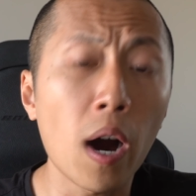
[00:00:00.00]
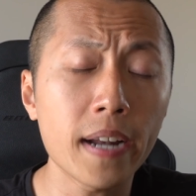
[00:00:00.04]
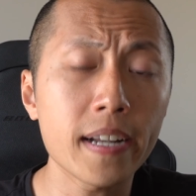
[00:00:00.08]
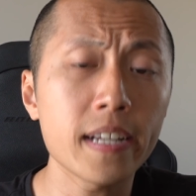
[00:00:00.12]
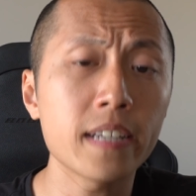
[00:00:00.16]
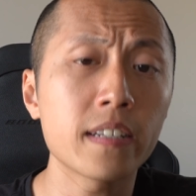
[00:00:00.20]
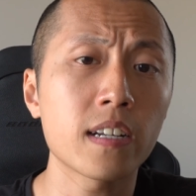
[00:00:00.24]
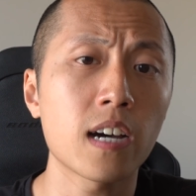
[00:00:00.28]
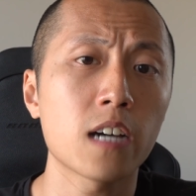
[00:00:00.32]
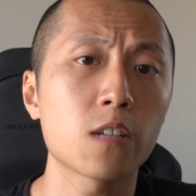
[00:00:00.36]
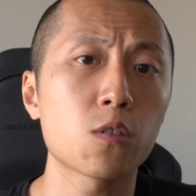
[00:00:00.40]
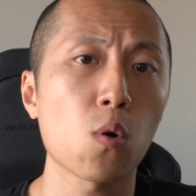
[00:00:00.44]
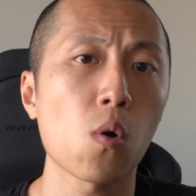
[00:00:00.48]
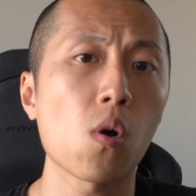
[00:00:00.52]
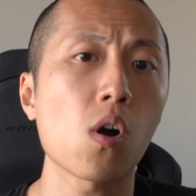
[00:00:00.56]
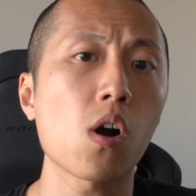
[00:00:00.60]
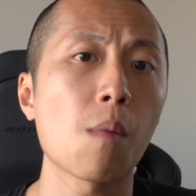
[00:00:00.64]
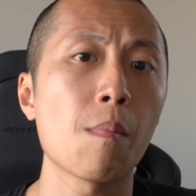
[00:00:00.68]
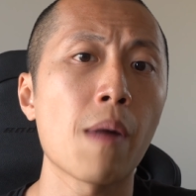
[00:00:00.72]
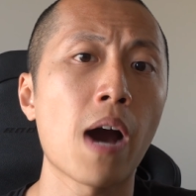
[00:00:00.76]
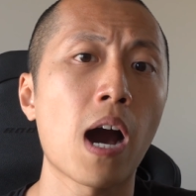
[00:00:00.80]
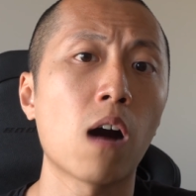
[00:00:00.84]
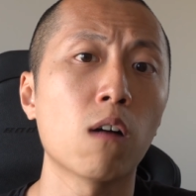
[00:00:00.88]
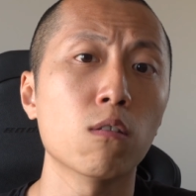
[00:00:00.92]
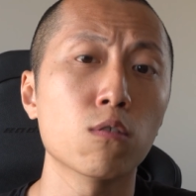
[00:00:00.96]
didn't I talk
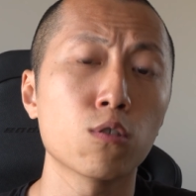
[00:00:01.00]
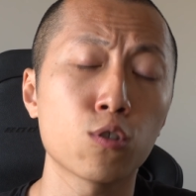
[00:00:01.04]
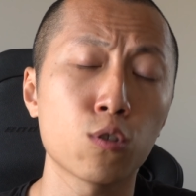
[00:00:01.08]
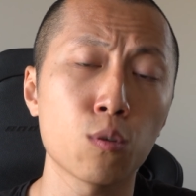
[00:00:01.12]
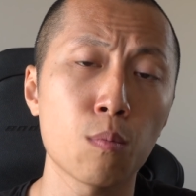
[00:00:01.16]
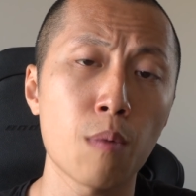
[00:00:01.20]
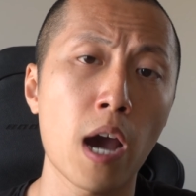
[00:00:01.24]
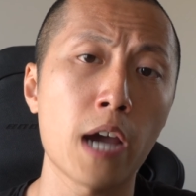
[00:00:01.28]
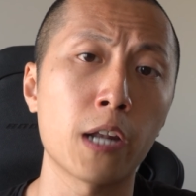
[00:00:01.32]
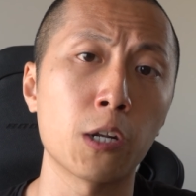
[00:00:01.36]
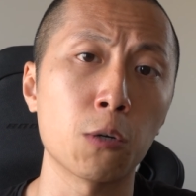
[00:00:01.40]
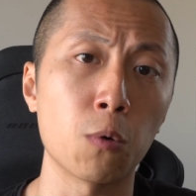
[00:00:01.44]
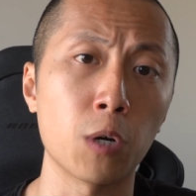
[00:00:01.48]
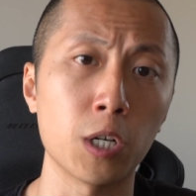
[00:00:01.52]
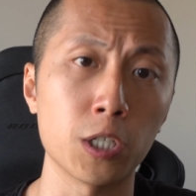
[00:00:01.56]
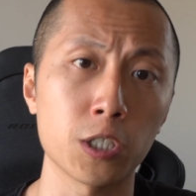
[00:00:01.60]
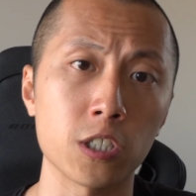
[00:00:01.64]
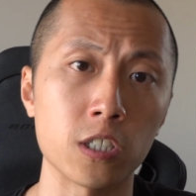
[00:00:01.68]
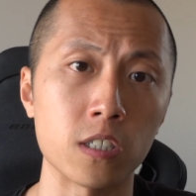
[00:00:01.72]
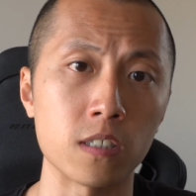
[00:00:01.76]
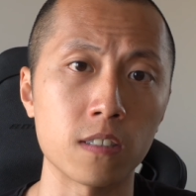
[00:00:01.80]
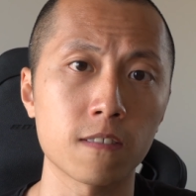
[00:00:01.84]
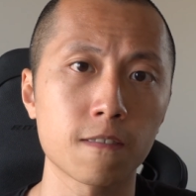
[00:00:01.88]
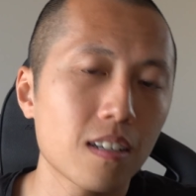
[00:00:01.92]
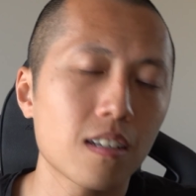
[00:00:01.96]
about
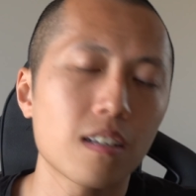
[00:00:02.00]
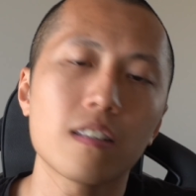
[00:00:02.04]
superannuation?